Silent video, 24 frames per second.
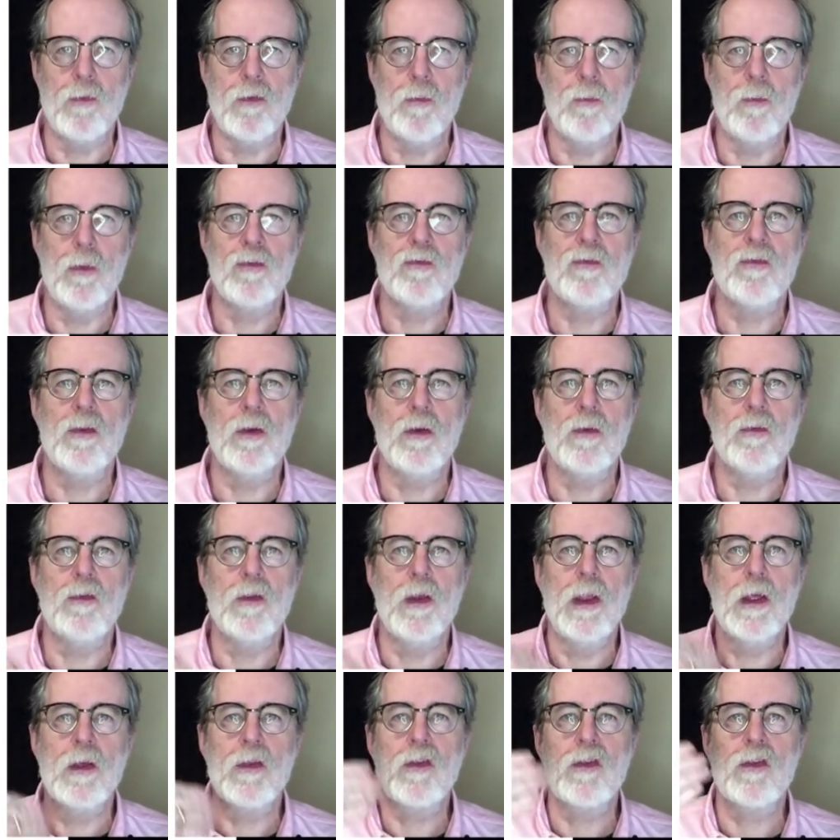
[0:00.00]
in which there's an
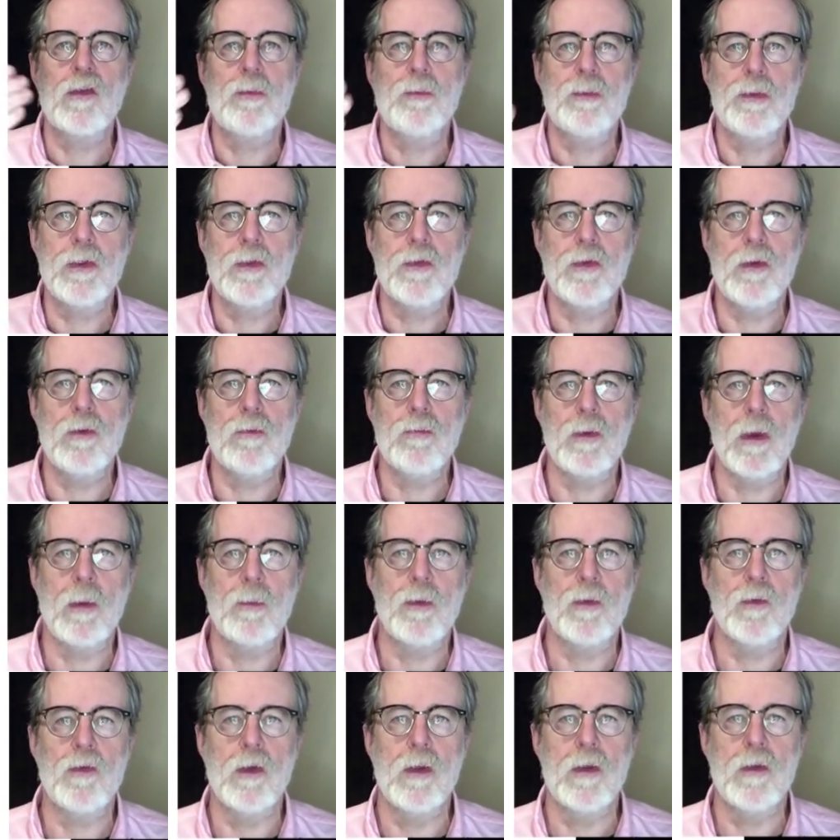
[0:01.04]
explicit
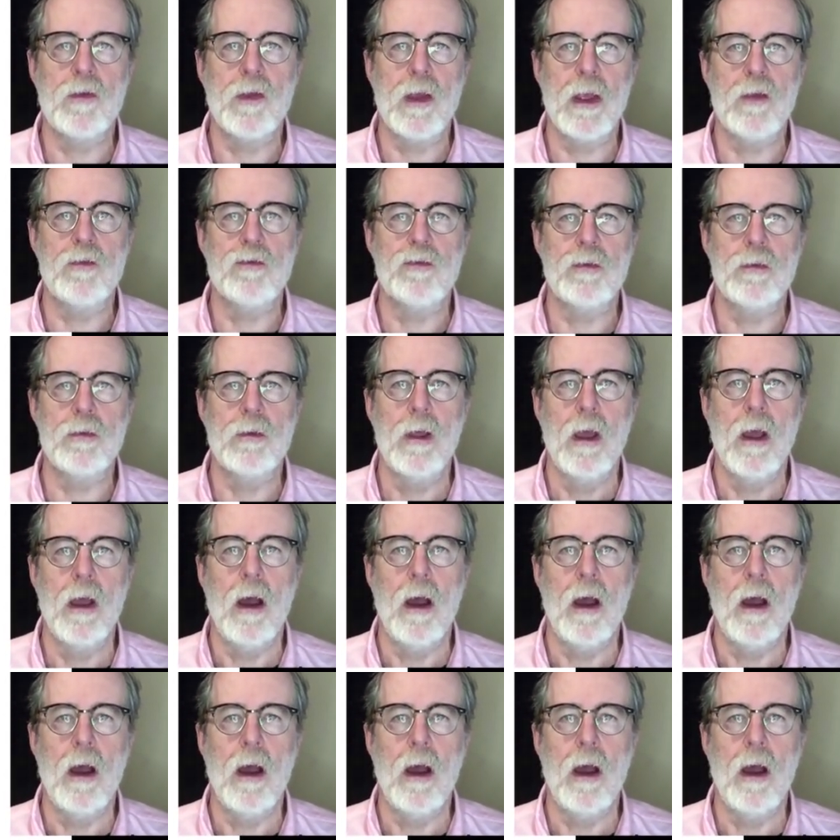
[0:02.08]
representation